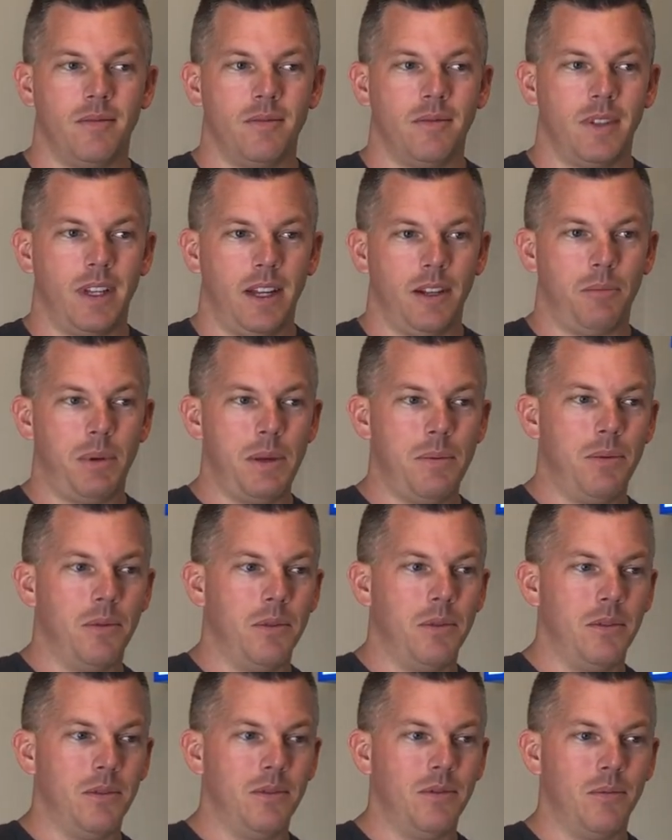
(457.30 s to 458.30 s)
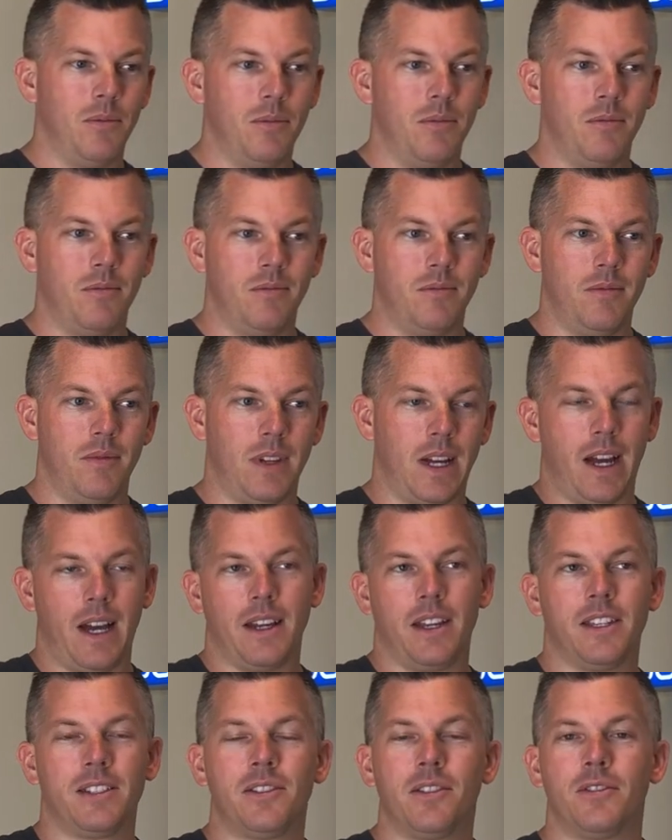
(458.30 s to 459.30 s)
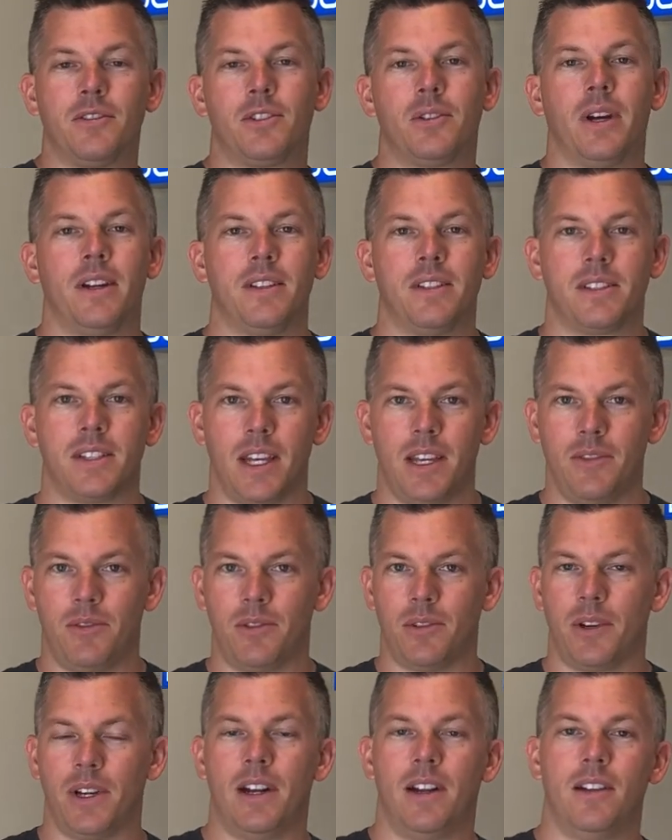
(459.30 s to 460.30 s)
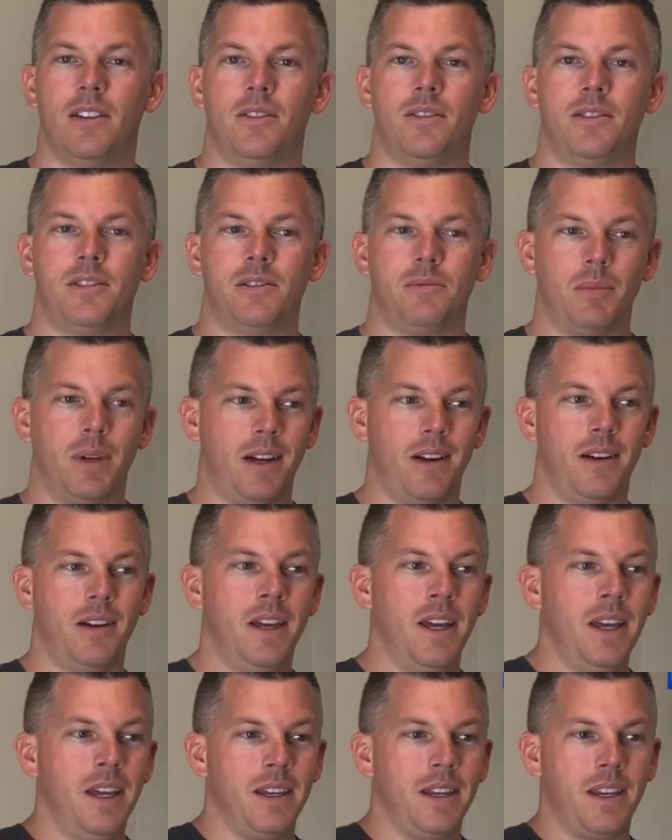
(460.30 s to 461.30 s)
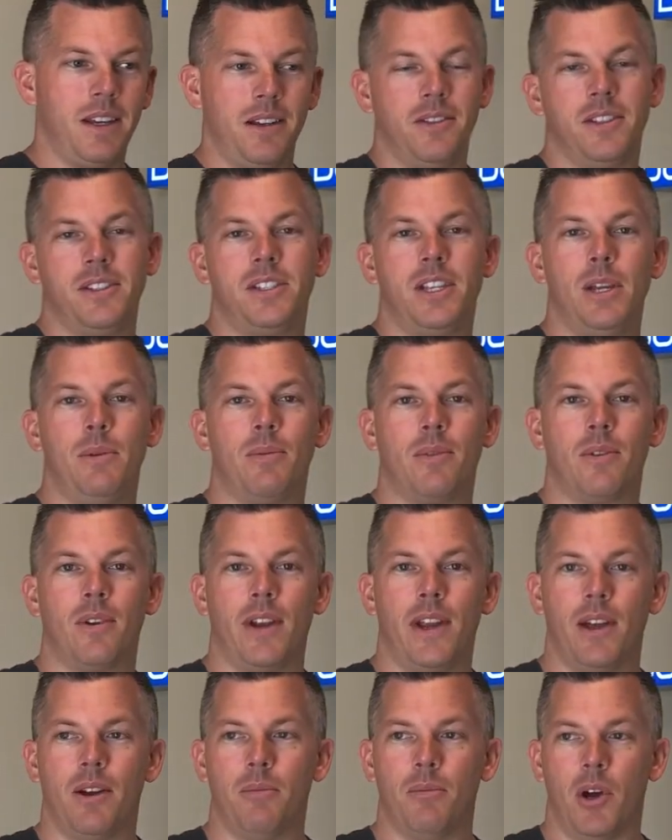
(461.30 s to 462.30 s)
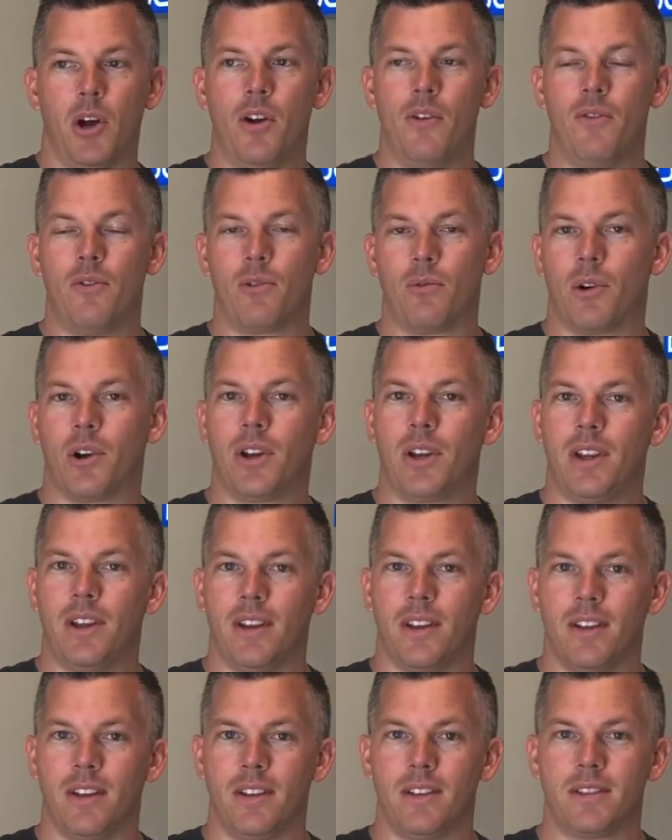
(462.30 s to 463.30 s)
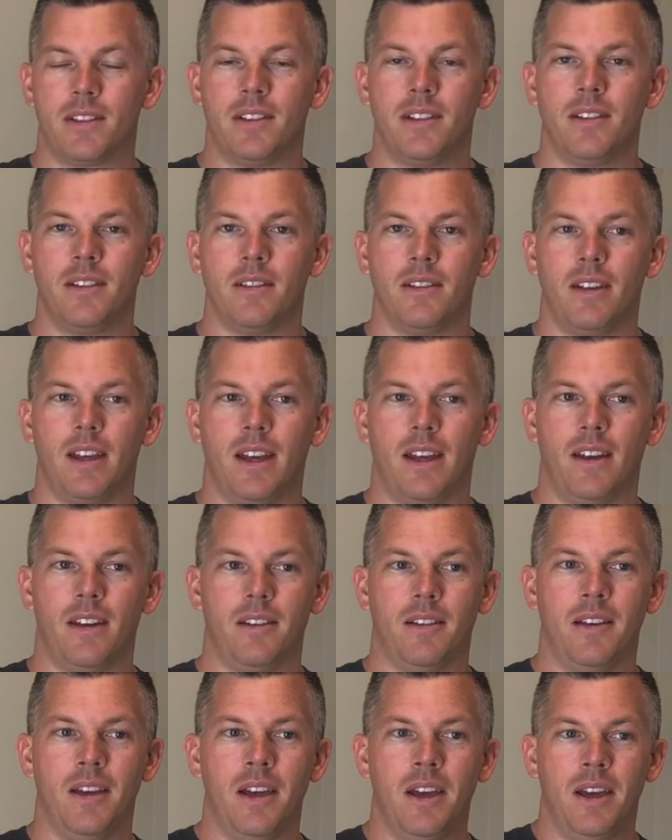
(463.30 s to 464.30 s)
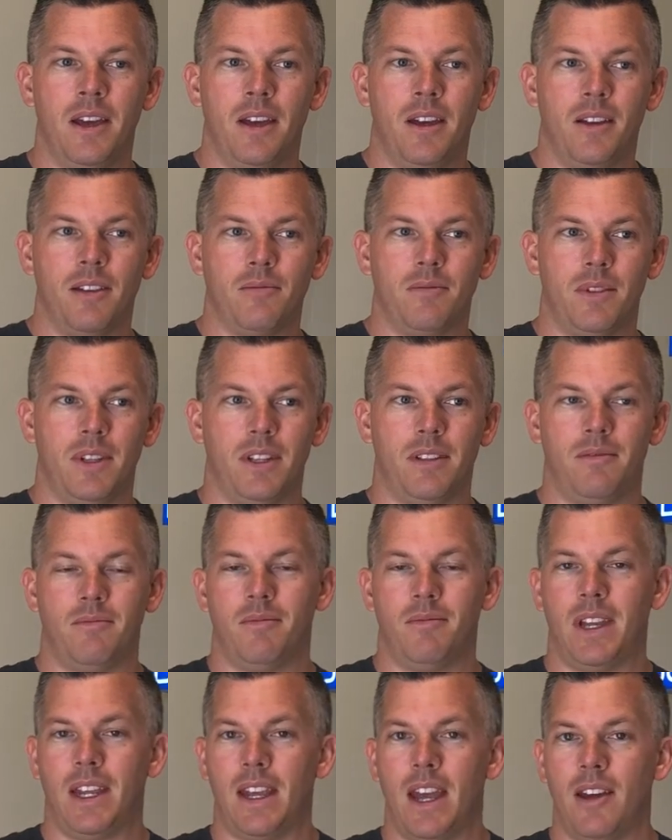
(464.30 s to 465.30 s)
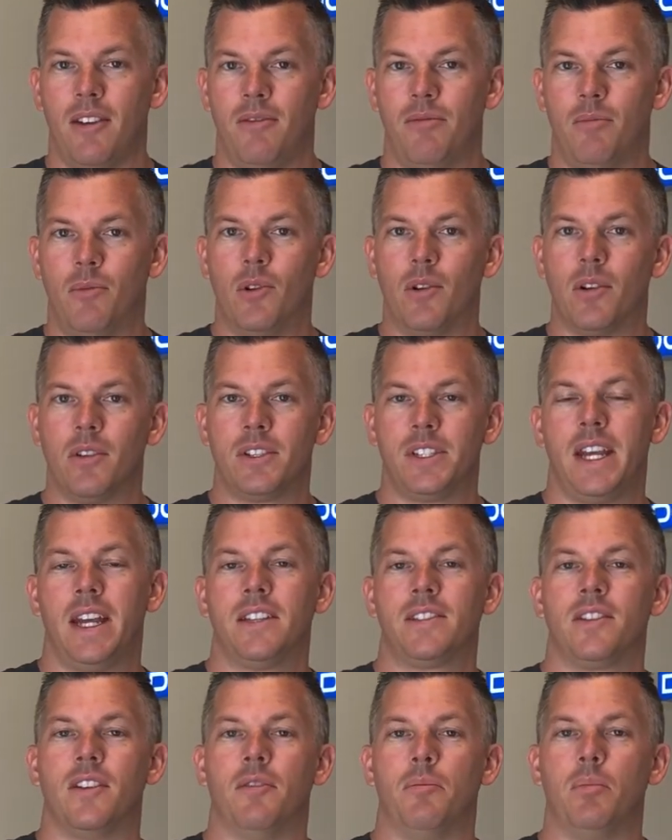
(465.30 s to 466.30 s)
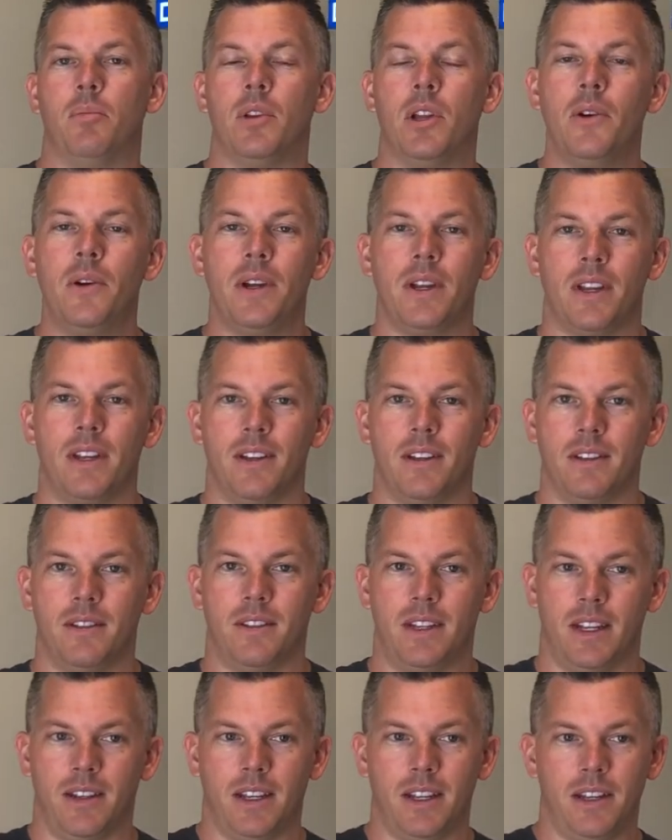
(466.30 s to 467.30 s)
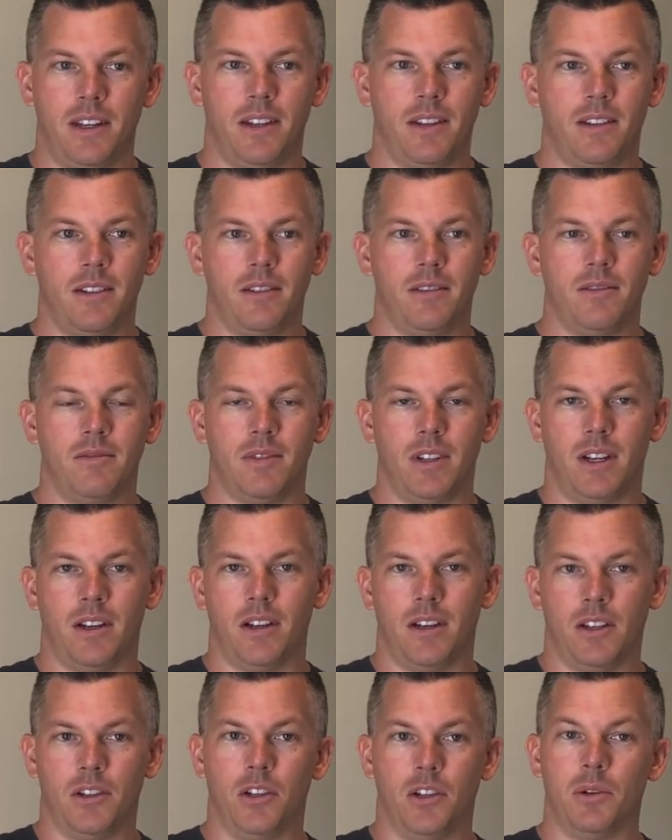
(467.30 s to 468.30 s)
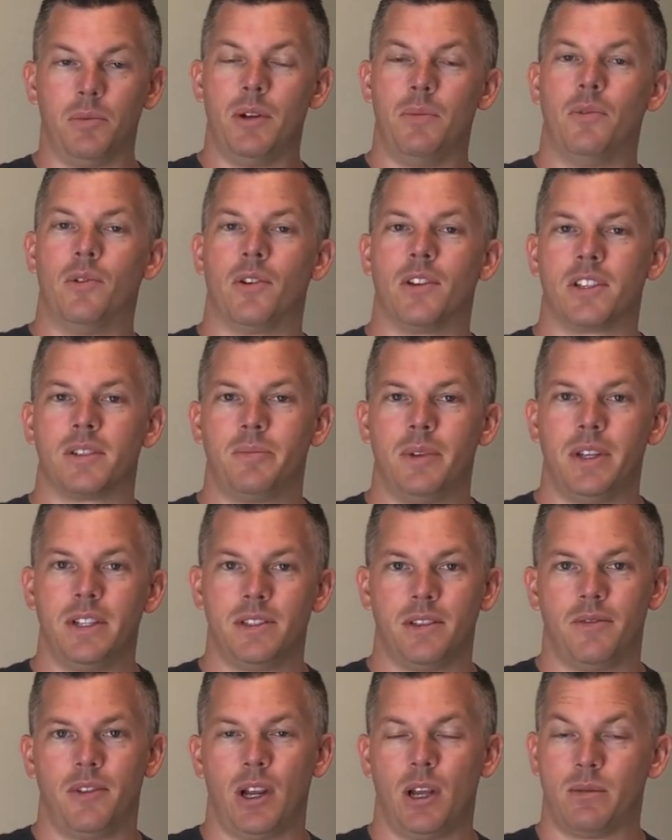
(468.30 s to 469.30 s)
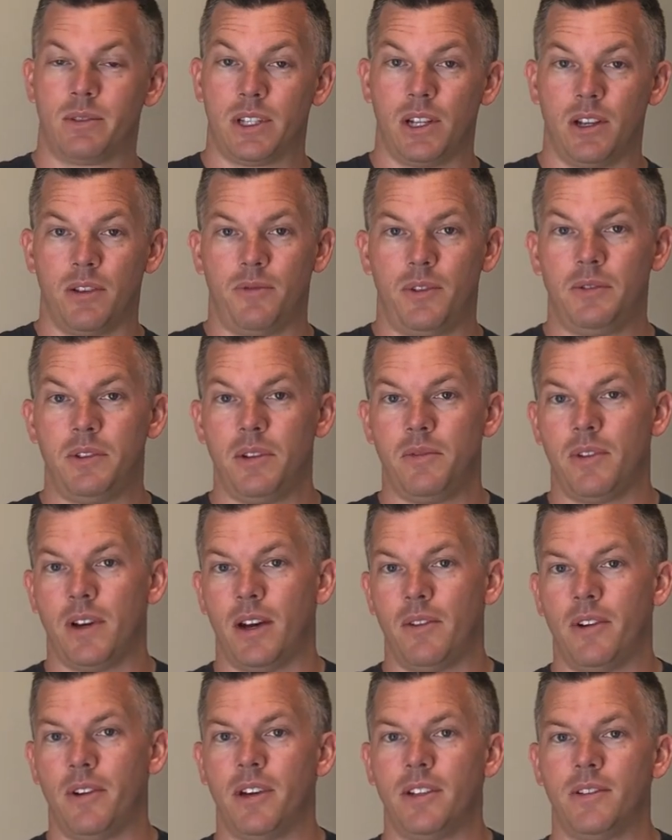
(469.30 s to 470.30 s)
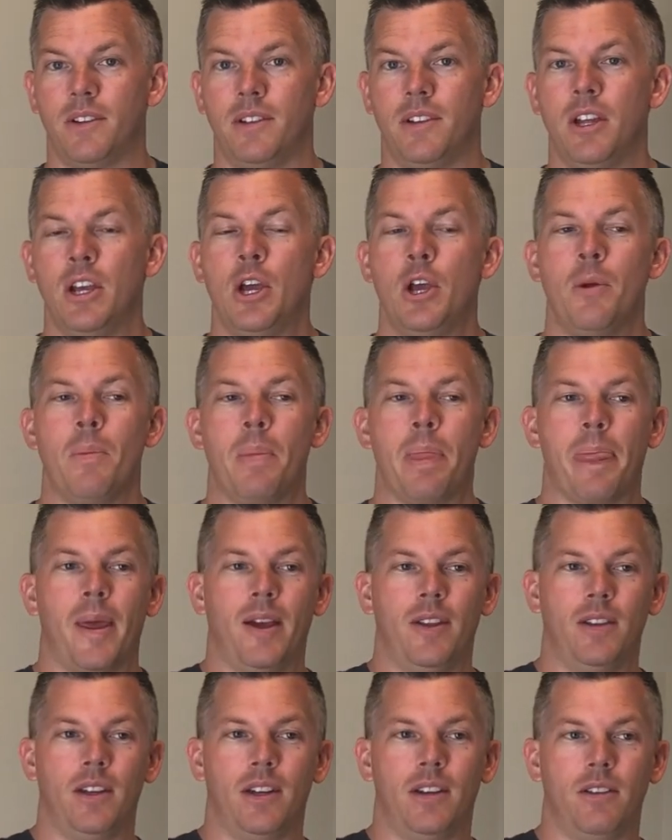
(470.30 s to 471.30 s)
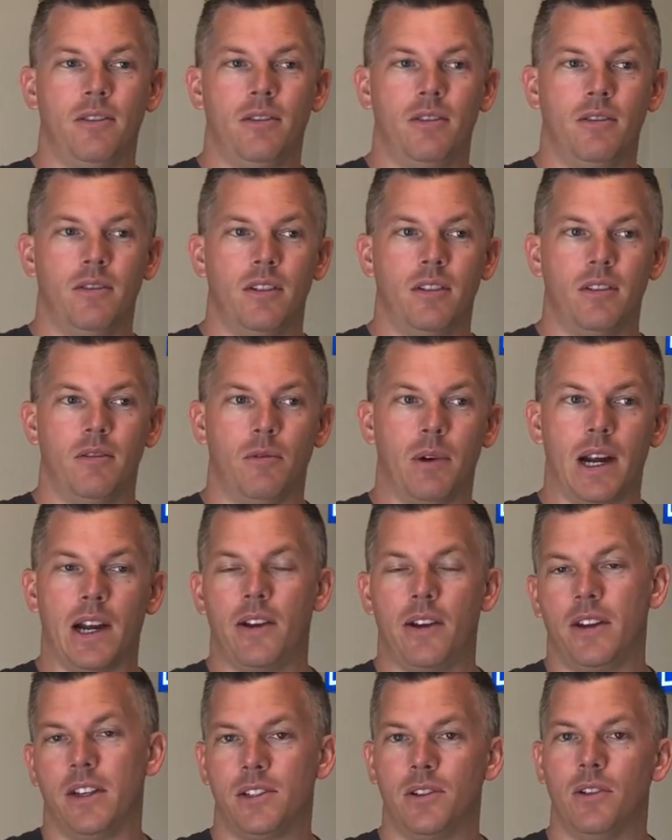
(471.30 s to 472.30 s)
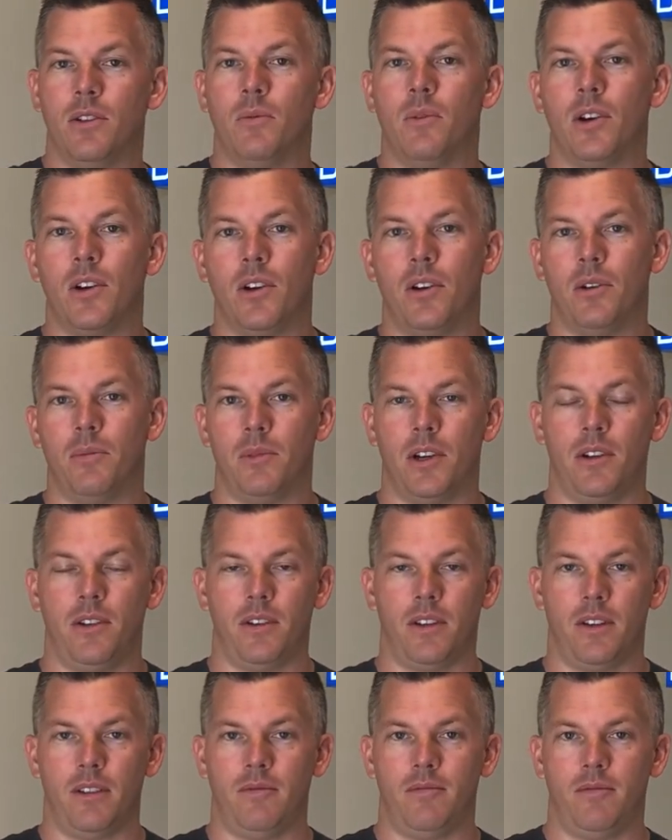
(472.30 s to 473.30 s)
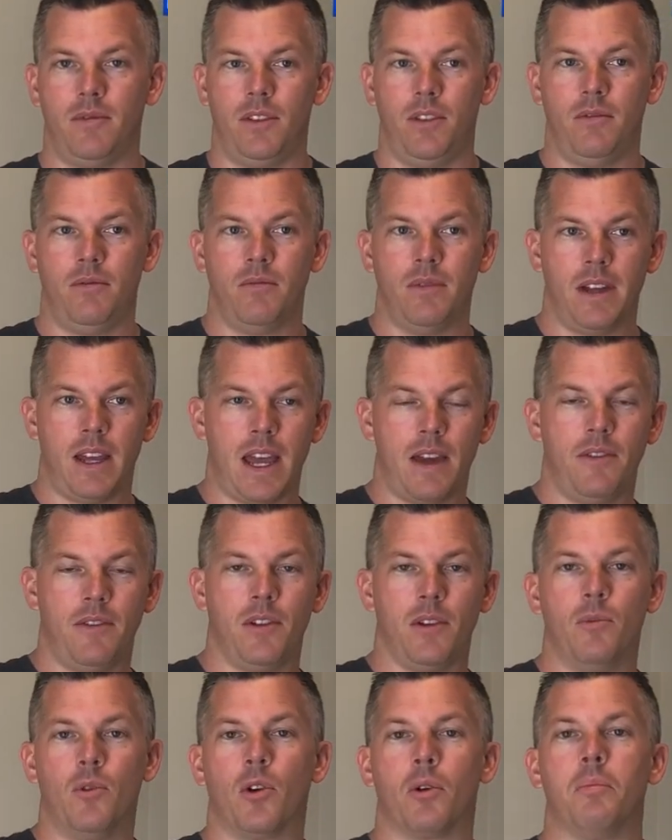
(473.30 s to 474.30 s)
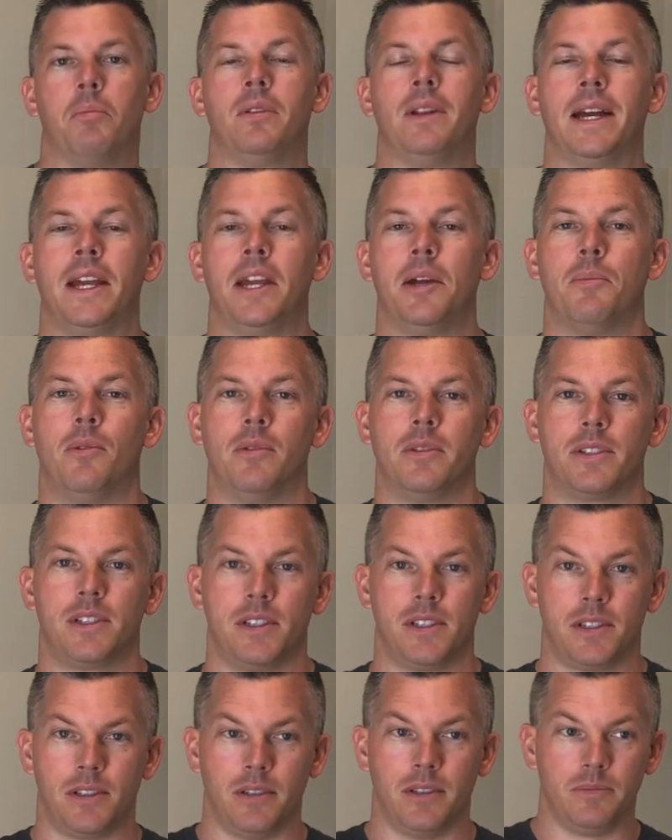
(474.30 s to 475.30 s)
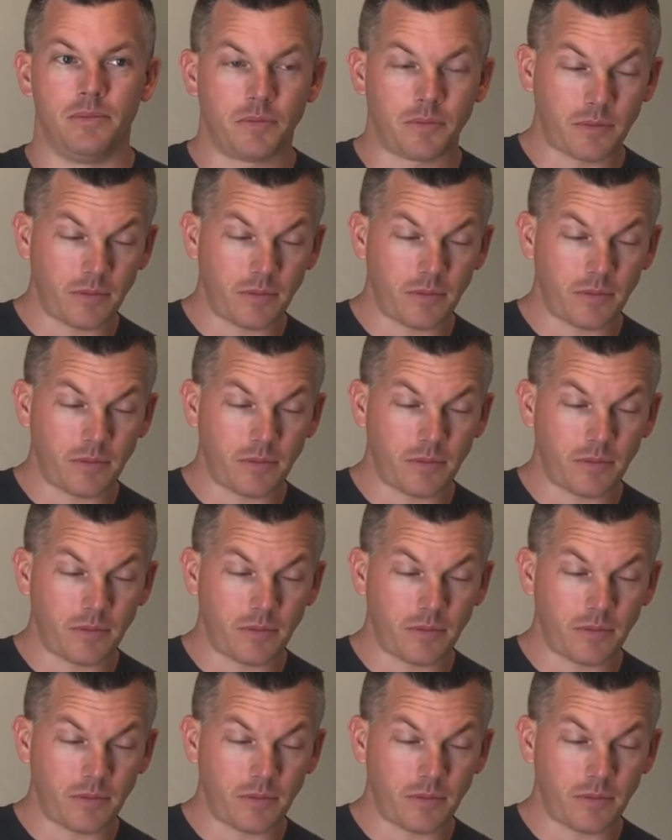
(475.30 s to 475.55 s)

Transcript: Like people, I guess they're trying to save $3 by getting the cheaper amp, overworking it, and then they have more chance of blowing it than getting a little bit more expensive amp, say a 5,500, and then wiring it to a 1 ohm load and you having a more playable system.